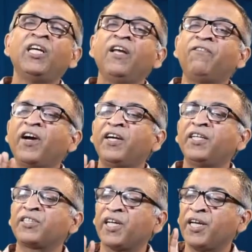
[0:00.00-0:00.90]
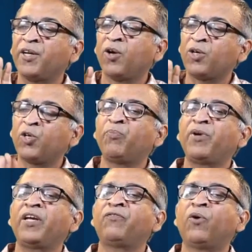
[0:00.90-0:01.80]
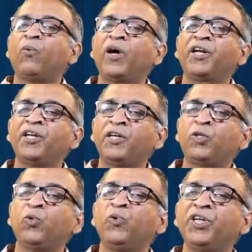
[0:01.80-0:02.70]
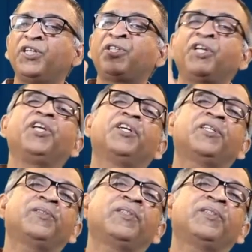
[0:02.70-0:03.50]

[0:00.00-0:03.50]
If I decide not to pay for 1 year, 2 year, 3 year,